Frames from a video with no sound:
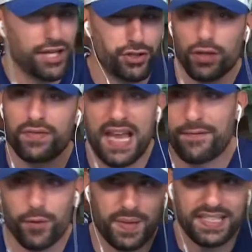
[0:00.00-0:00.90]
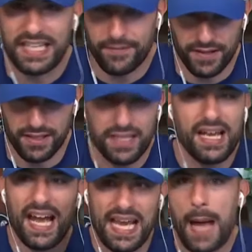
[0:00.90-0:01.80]
He should have never been given
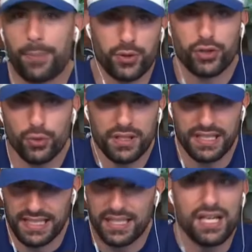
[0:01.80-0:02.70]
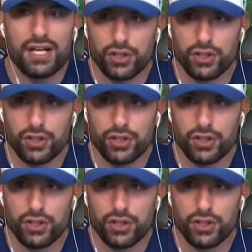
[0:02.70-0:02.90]
an opportunity